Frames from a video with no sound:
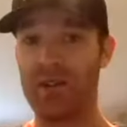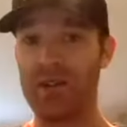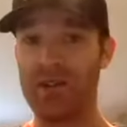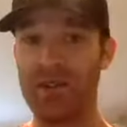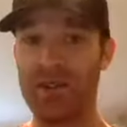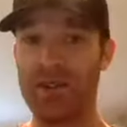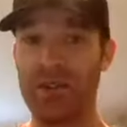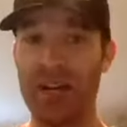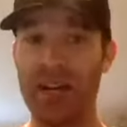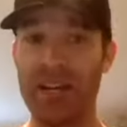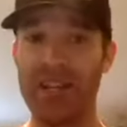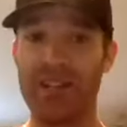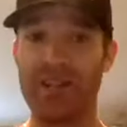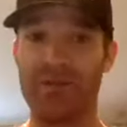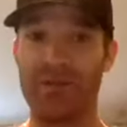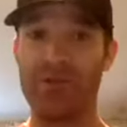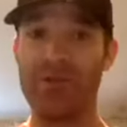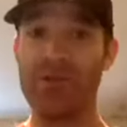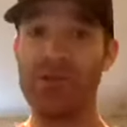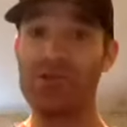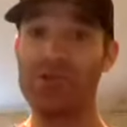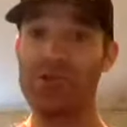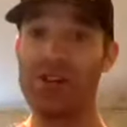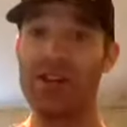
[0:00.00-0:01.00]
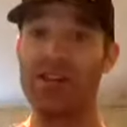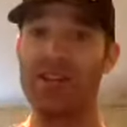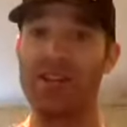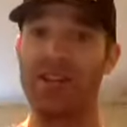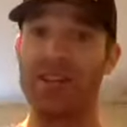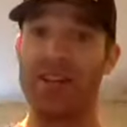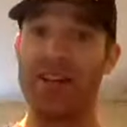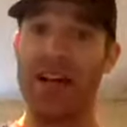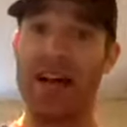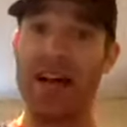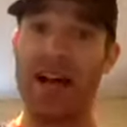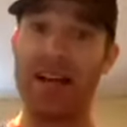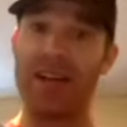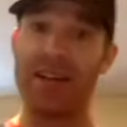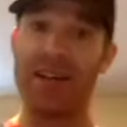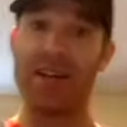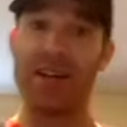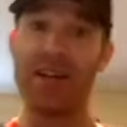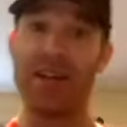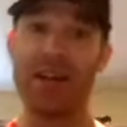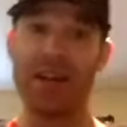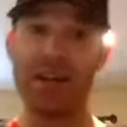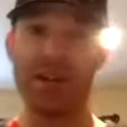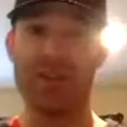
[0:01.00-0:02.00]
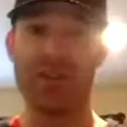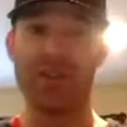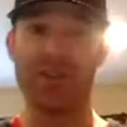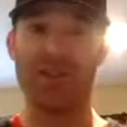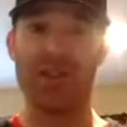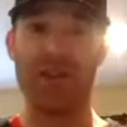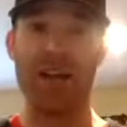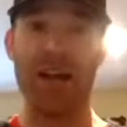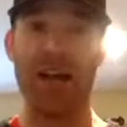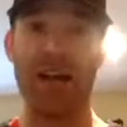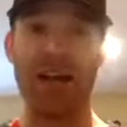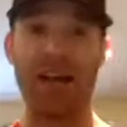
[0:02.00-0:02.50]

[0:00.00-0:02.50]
So, guys, if you're interested in that, just